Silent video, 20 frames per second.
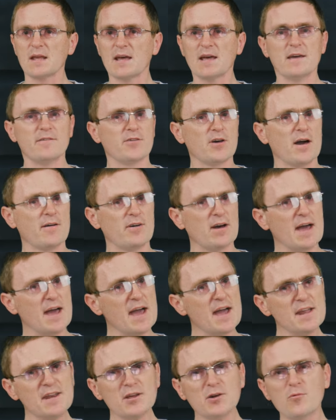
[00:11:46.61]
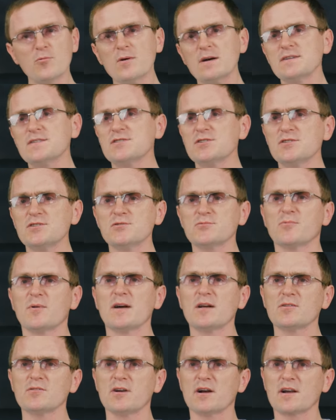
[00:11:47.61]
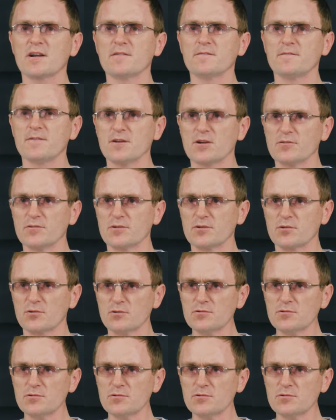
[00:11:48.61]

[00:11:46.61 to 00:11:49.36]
If you have any questions while you are configuring your